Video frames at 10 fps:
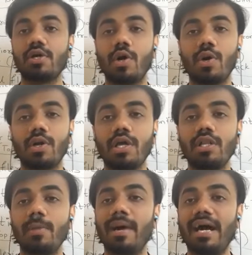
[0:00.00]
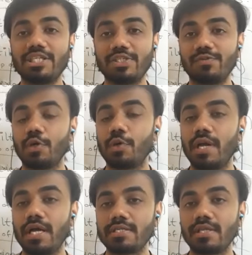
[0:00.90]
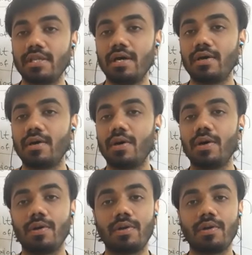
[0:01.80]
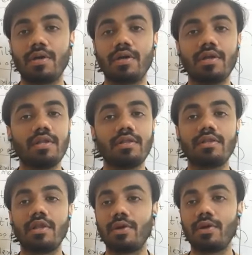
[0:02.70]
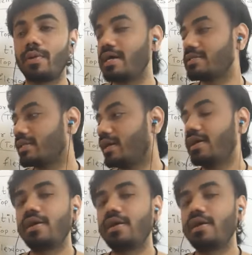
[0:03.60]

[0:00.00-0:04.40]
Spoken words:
or in the Parshva Konasana or in the Trikonasana,